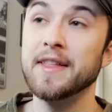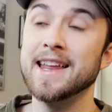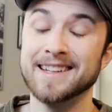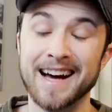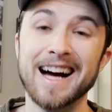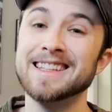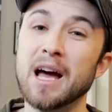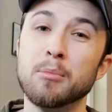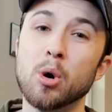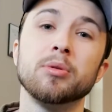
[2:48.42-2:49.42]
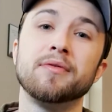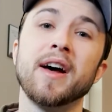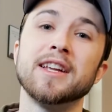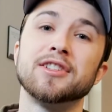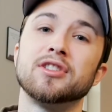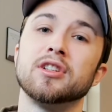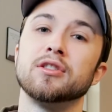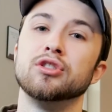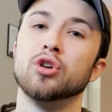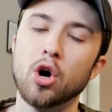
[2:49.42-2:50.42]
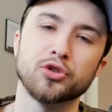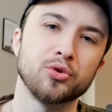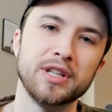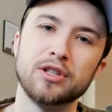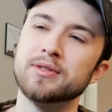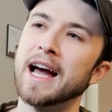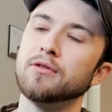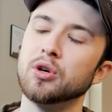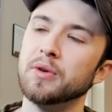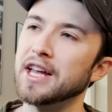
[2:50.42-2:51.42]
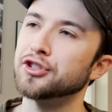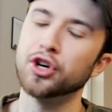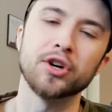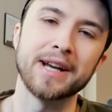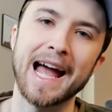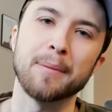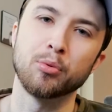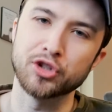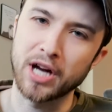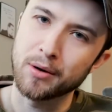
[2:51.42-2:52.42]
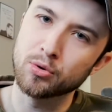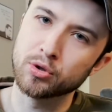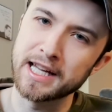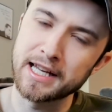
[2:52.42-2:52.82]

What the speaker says: then on that mobile device, you'll also need to download a certain app, which I will get